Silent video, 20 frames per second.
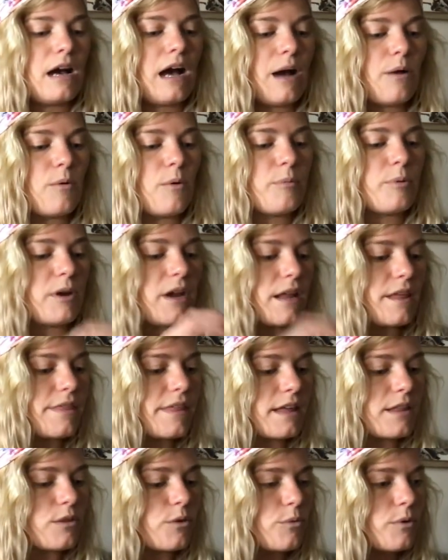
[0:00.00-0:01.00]
won't put
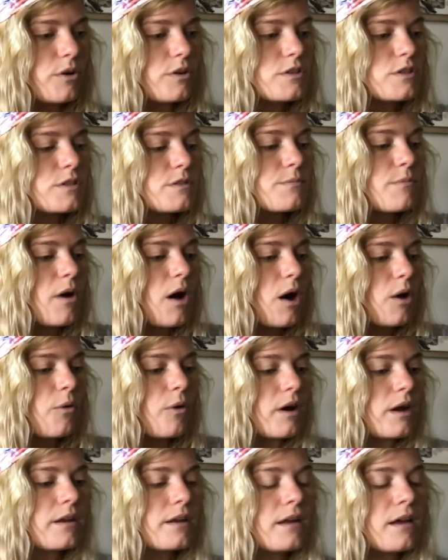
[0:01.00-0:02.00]
anything in the real small
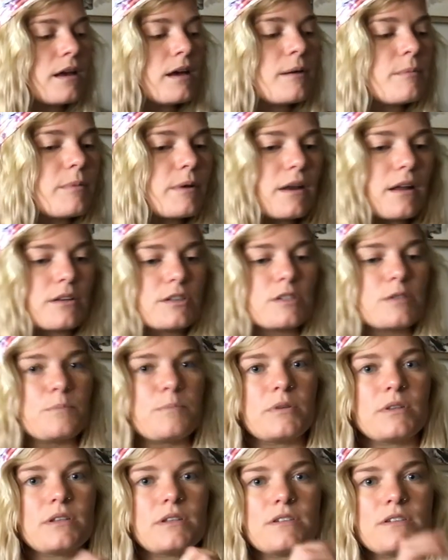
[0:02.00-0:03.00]
one, but I'll just
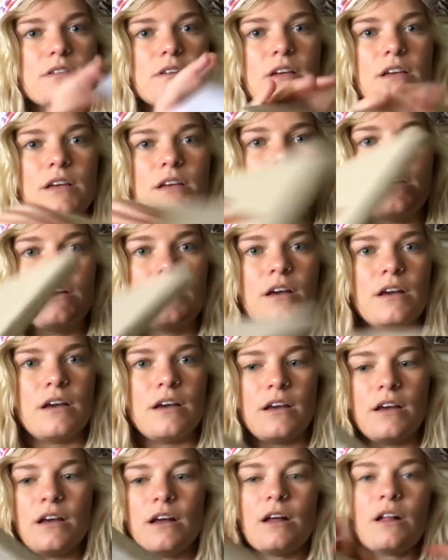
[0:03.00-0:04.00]
put this.
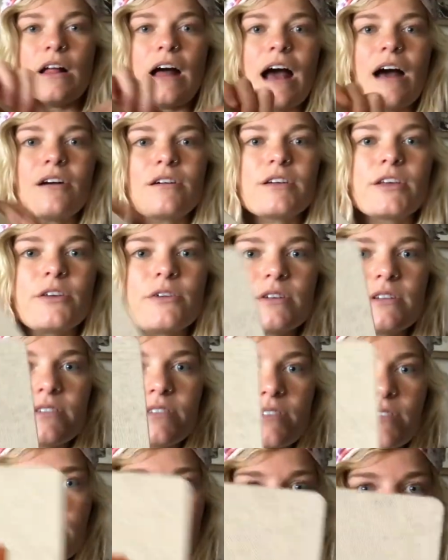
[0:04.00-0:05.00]
How cute
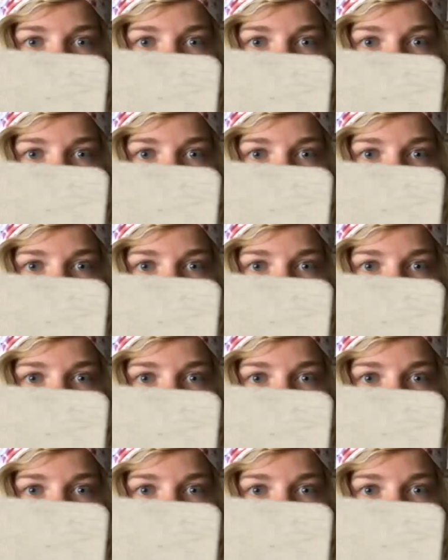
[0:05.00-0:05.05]
is this